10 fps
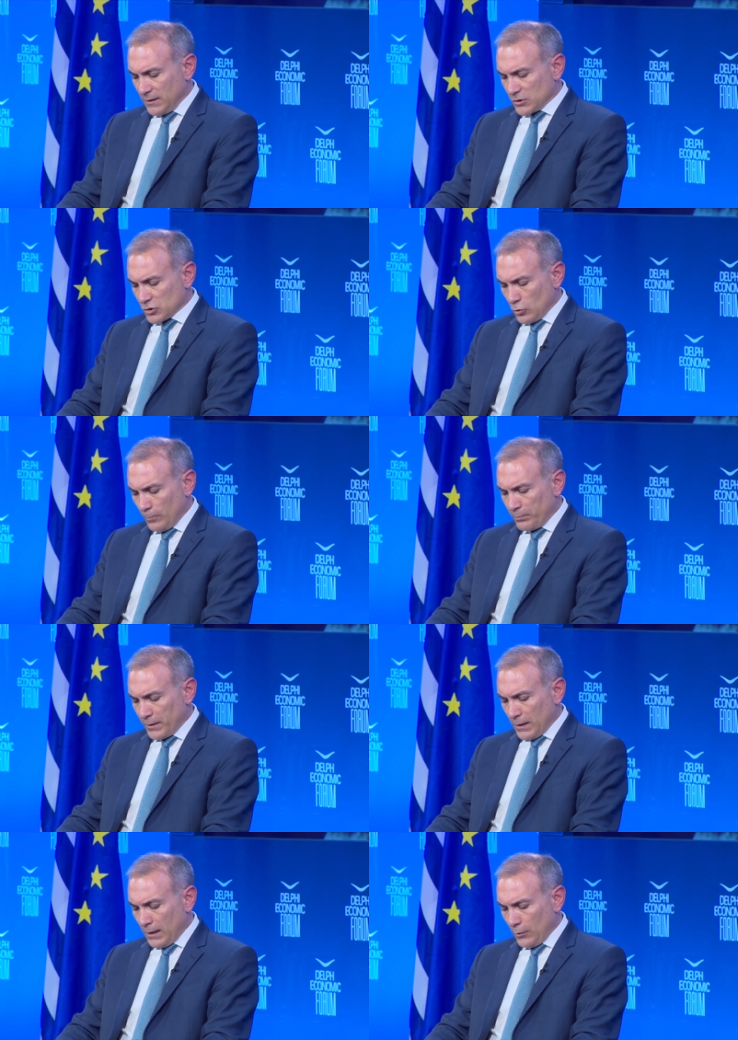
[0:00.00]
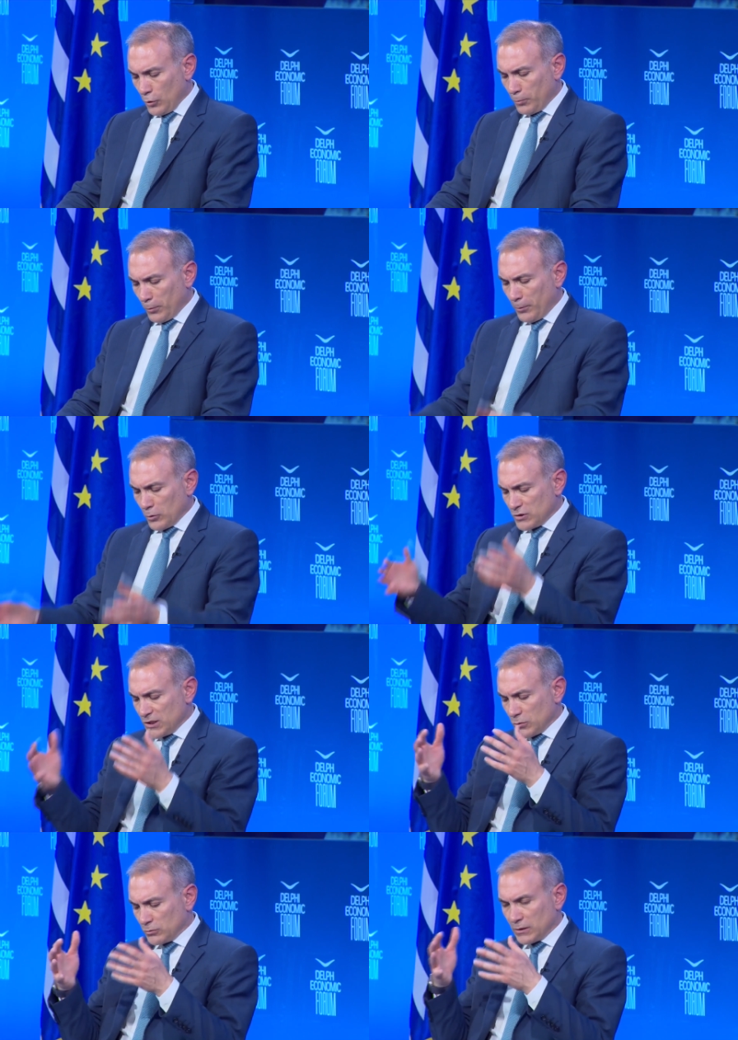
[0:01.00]
So, how do you propose
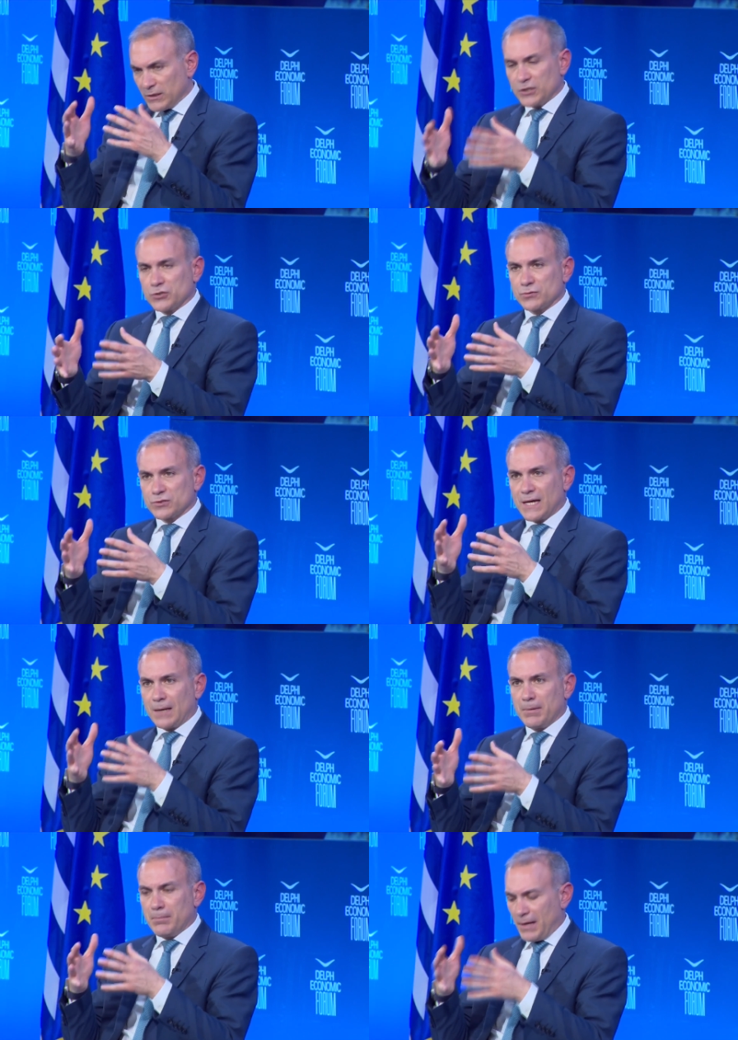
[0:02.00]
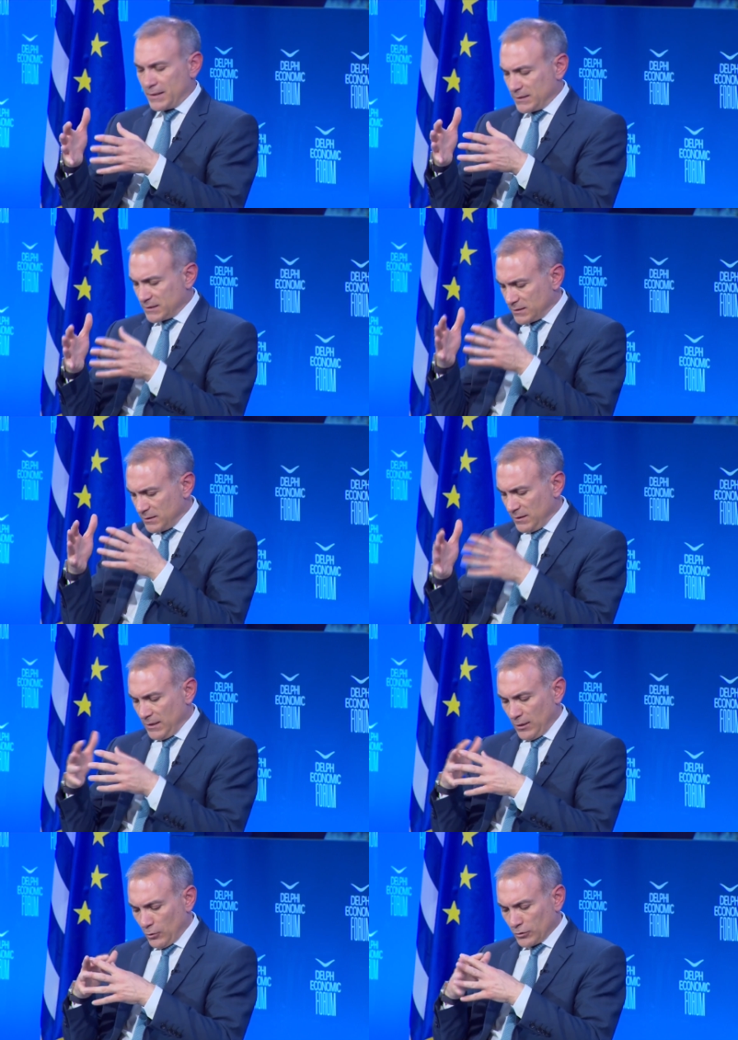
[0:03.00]
these contradictions can be managed
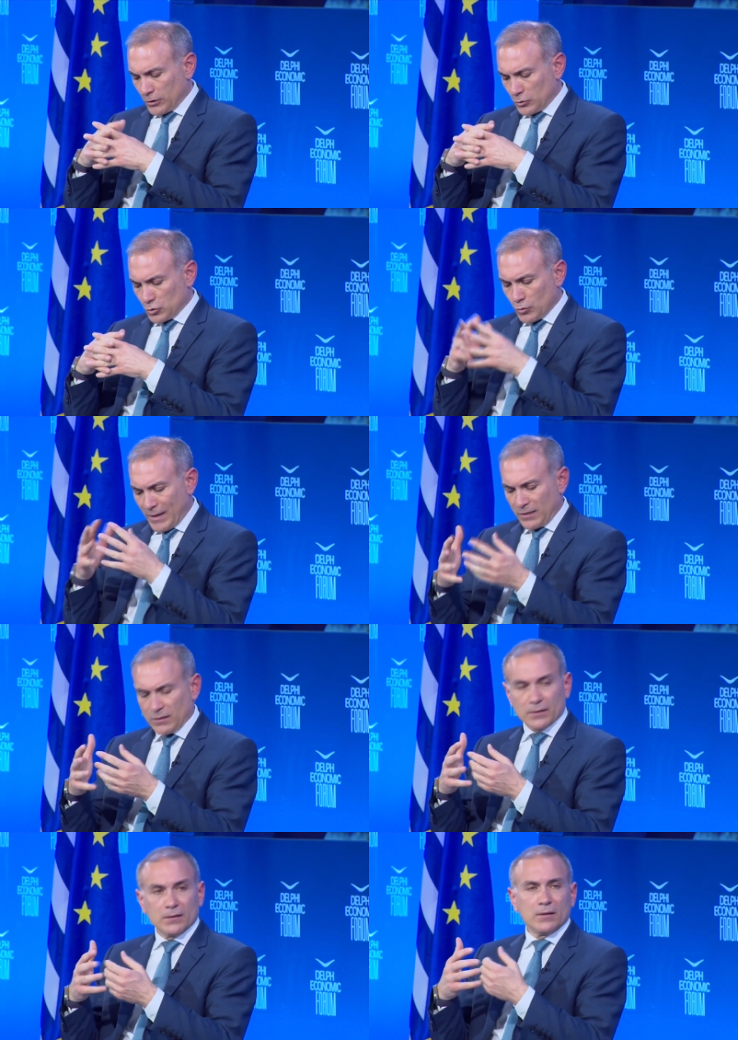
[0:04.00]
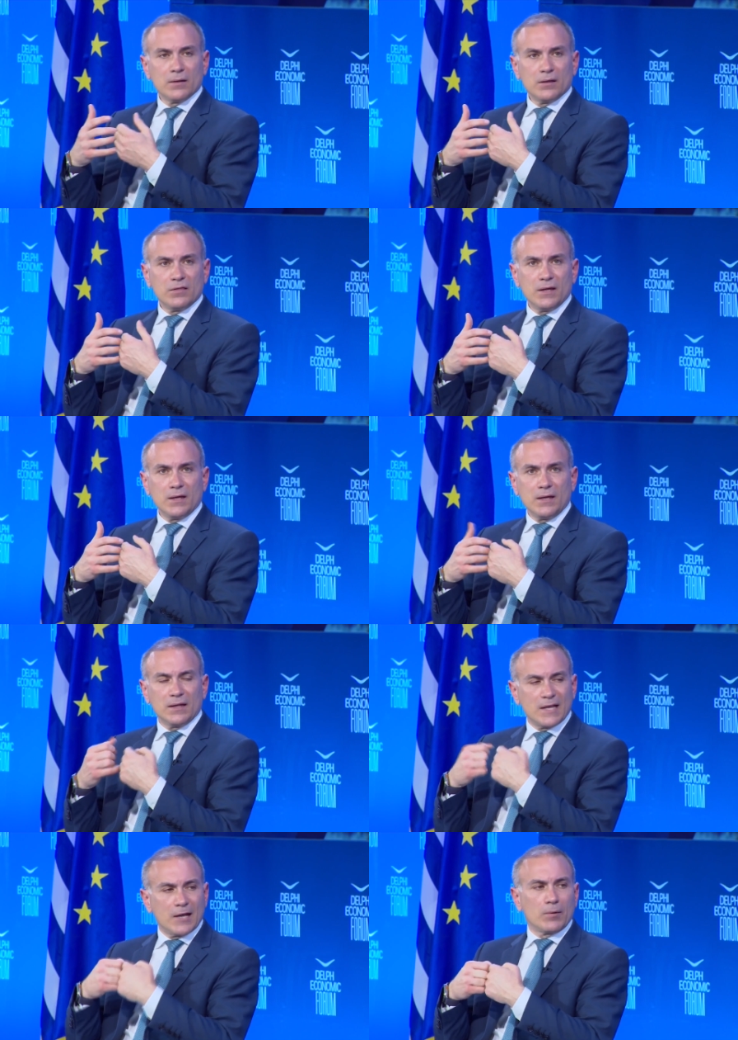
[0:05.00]
in order to strengthen the
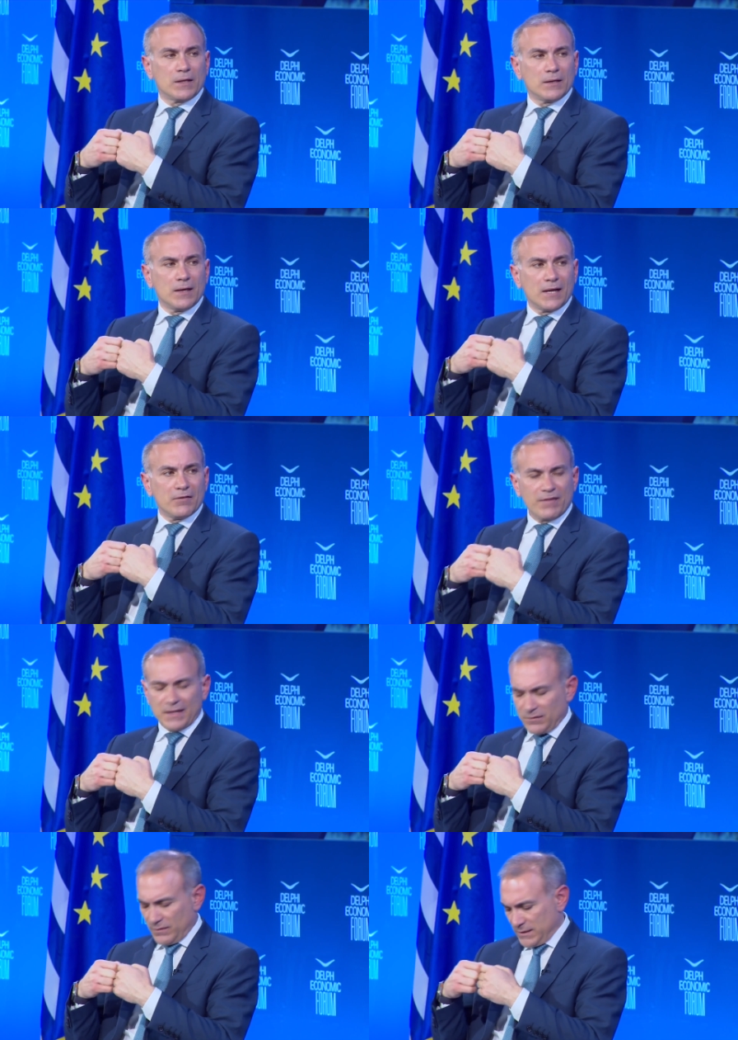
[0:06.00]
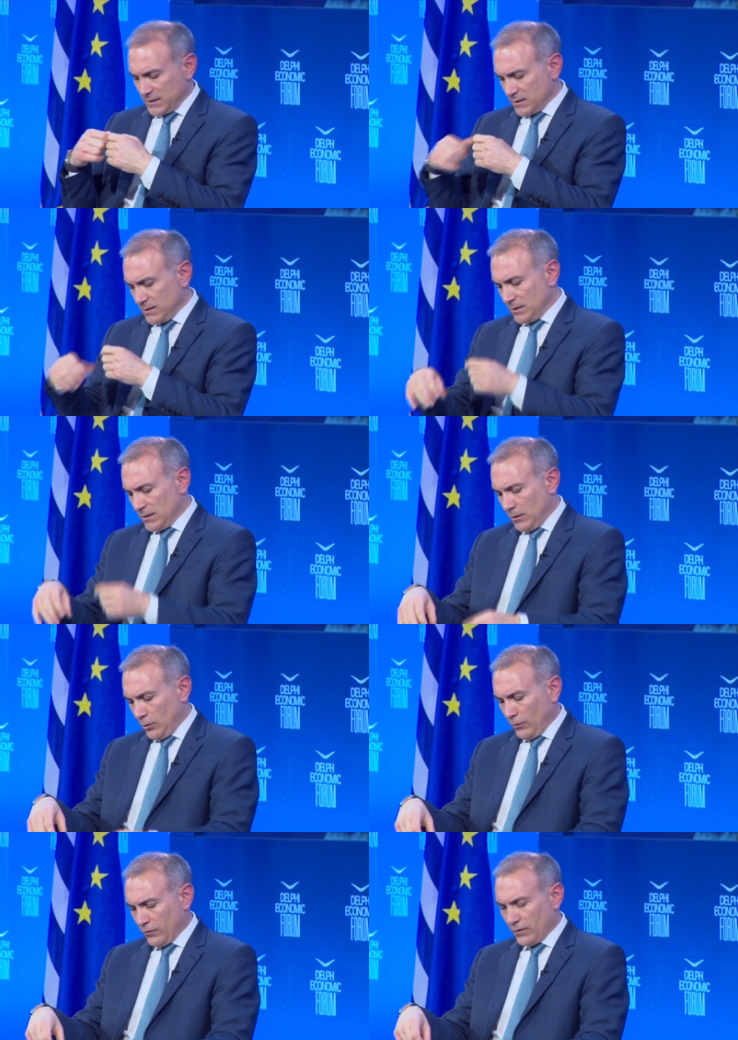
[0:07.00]
integrity and effectiveness
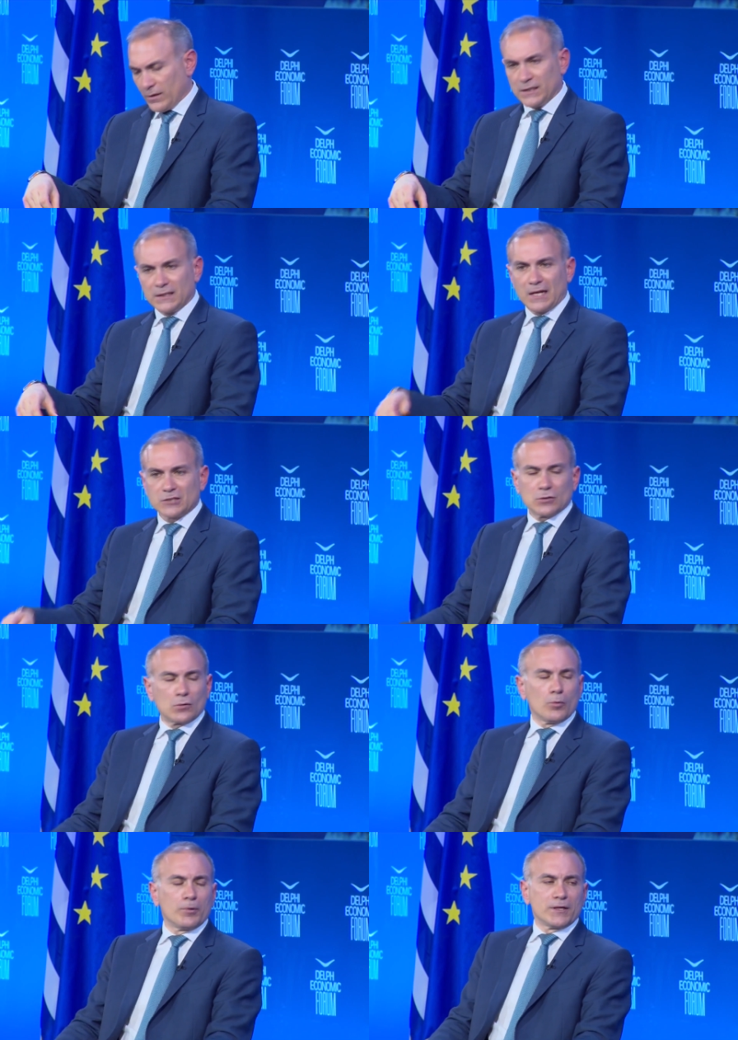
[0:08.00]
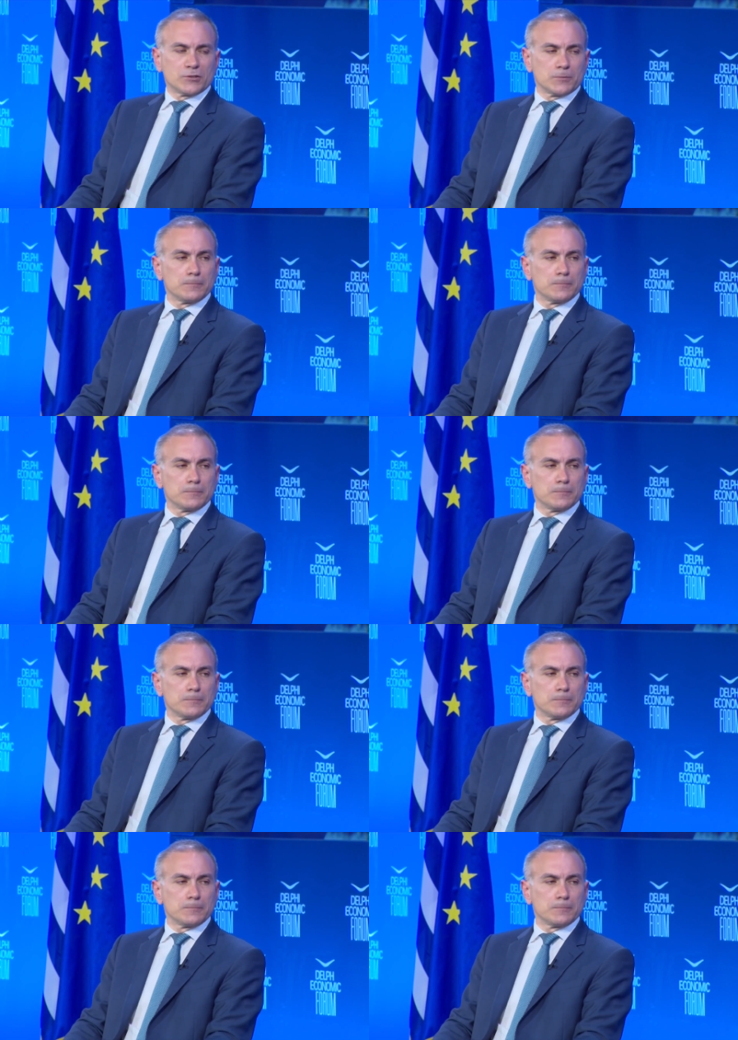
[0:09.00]
of international cooperation?